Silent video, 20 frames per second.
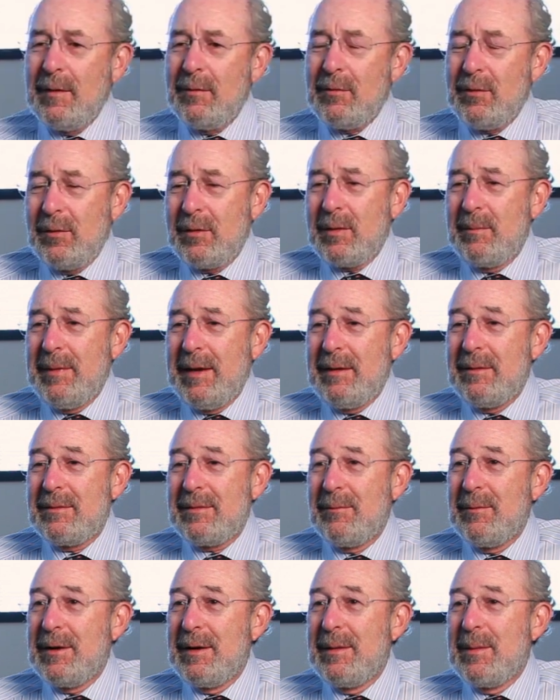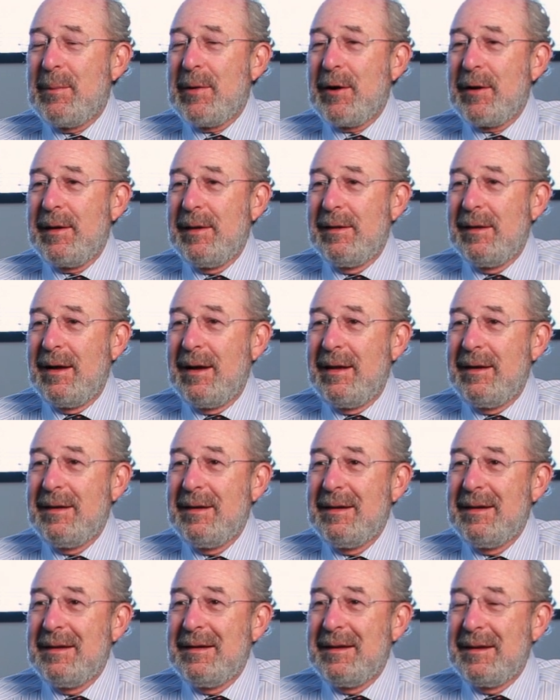So you can meet someone in the parking lot
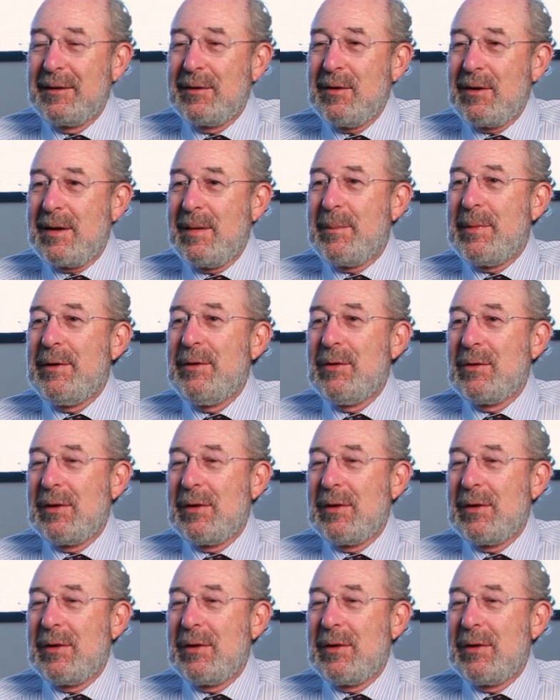and cook up a new